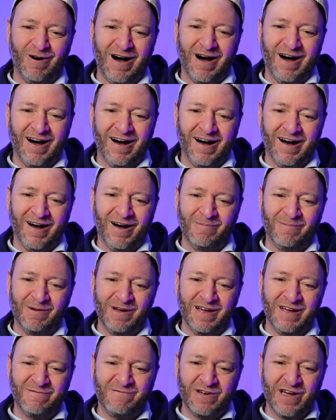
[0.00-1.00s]
Um,
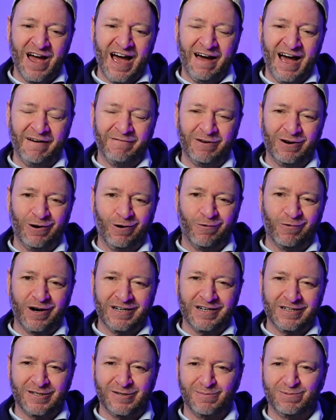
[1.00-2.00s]
if you haven't
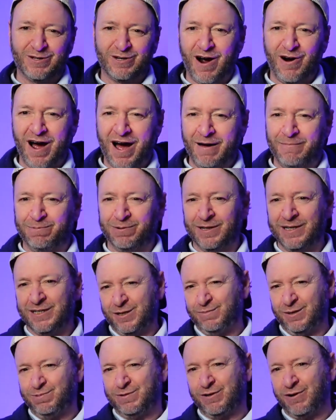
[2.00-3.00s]
already subscribed,
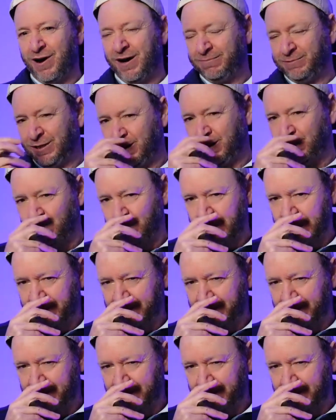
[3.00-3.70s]
please subscribe to the